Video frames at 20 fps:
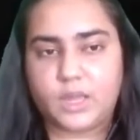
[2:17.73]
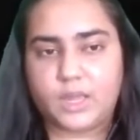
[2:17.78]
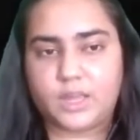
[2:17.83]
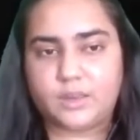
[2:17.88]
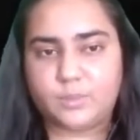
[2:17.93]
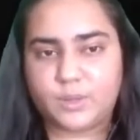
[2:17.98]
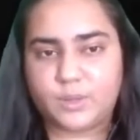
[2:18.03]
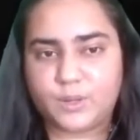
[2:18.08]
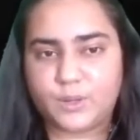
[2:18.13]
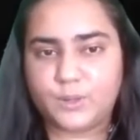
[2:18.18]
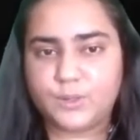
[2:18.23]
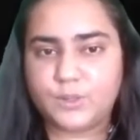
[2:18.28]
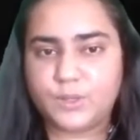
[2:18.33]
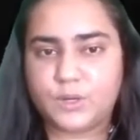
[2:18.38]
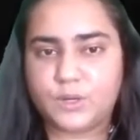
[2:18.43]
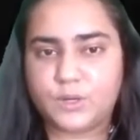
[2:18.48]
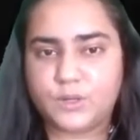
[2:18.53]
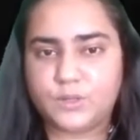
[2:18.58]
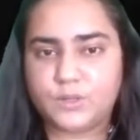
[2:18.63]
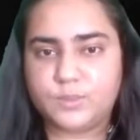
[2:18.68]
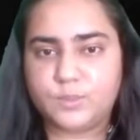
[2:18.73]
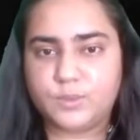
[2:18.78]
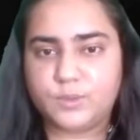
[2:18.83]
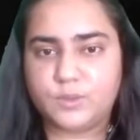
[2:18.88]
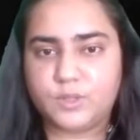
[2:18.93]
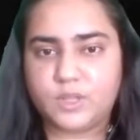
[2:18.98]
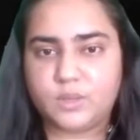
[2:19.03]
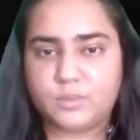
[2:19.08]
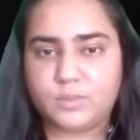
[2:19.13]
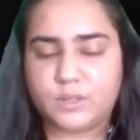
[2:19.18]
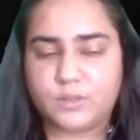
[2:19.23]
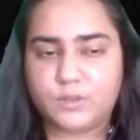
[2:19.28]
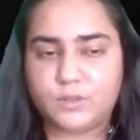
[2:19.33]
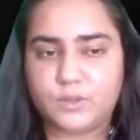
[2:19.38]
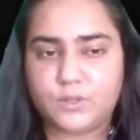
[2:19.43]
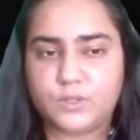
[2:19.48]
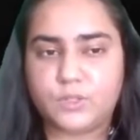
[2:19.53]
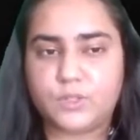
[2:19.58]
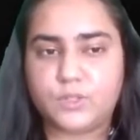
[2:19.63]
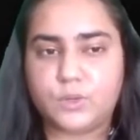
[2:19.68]
And because kernel smoothing
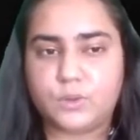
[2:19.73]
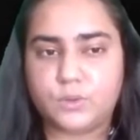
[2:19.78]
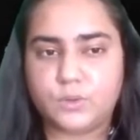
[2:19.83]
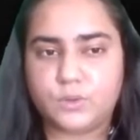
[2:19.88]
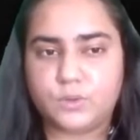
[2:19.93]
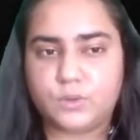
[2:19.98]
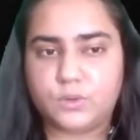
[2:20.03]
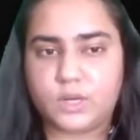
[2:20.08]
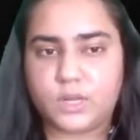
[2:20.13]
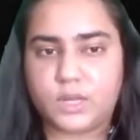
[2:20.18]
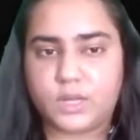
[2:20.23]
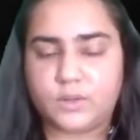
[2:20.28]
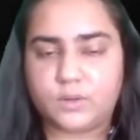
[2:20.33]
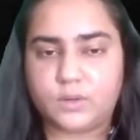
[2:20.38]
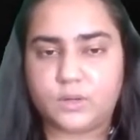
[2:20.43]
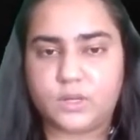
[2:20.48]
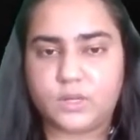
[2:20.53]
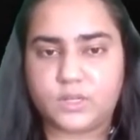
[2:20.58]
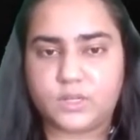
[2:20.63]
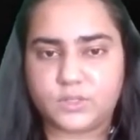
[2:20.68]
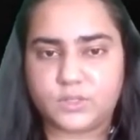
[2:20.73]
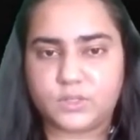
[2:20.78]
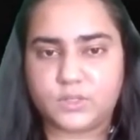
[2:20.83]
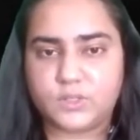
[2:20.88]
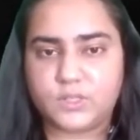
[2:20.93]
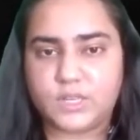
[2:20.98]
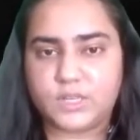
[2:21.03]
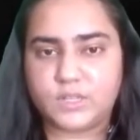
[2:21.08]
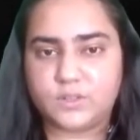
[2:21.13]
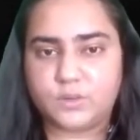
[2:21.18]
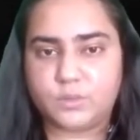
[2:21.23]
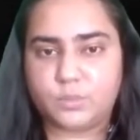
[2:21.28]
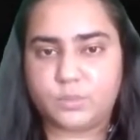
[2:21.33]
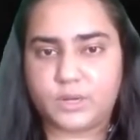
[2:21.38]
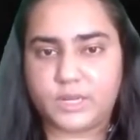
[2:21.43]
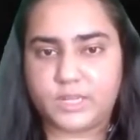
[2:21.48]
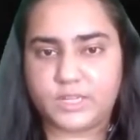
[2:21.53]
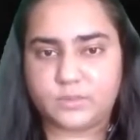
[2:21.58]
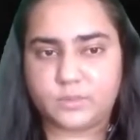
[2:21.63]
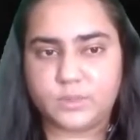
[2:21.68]
methods don't rely on cluster center
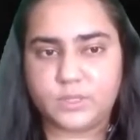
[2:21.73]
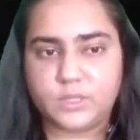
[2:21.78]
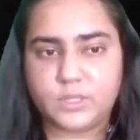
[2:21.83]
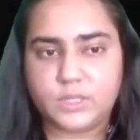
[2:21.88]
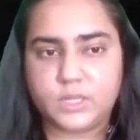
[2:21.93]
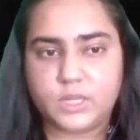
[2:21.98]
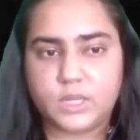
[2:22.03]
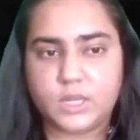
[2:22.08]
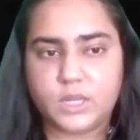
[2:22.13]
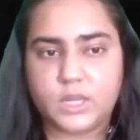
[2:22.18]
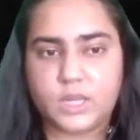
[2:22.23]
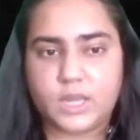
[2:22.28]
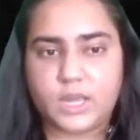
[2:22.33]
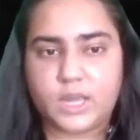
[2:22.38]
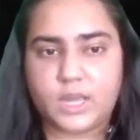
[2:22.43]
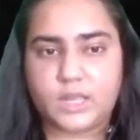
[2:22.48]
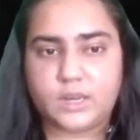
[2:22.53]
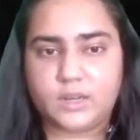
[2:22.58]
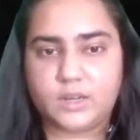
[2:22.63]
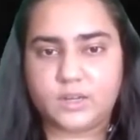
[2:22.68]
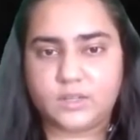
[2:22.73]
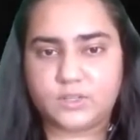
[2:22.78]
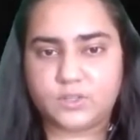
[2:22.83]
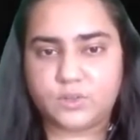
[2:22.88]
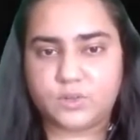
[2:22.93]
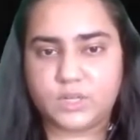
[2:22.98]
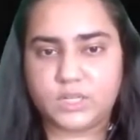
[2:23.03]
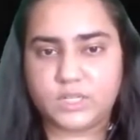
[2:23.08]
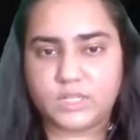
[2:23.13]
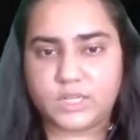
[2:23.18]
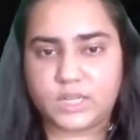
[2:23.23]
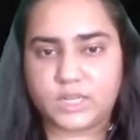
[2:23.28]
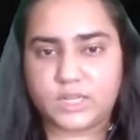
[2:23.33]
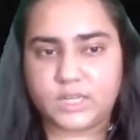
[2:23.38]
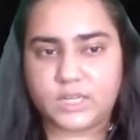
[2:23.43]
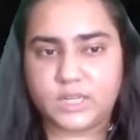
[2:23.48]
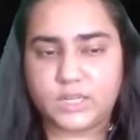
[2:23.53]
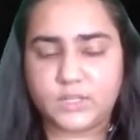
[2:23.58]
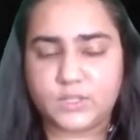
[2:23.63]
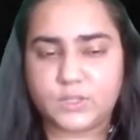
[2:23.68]
placement and clustering
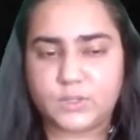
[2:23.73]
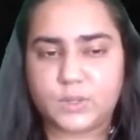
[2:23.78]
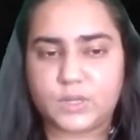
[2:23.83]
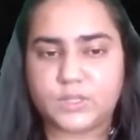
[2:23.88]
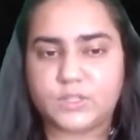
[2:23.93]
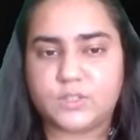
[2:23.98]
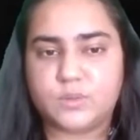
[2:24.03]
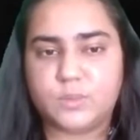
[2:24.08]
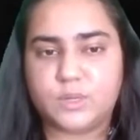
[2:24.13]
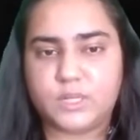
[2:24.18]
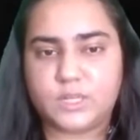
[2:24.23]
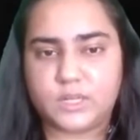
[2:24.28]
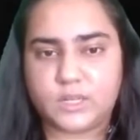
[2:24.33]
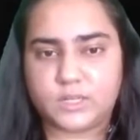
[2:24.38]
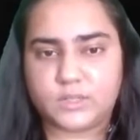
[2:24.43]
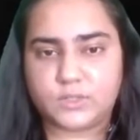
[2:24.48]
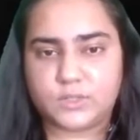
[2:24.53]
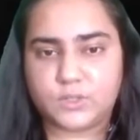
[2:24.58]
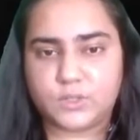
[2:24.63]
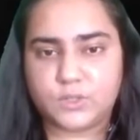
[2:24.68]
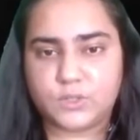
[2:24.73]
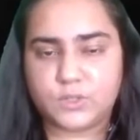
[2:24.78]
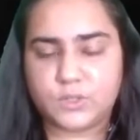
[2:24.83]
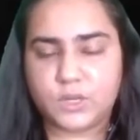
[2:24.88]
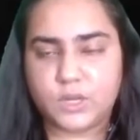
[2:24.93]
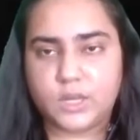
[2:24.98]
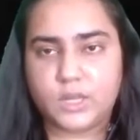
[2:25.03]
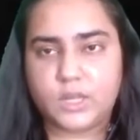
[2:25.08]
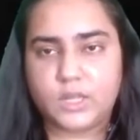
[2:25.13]
techniques to estimate clusters,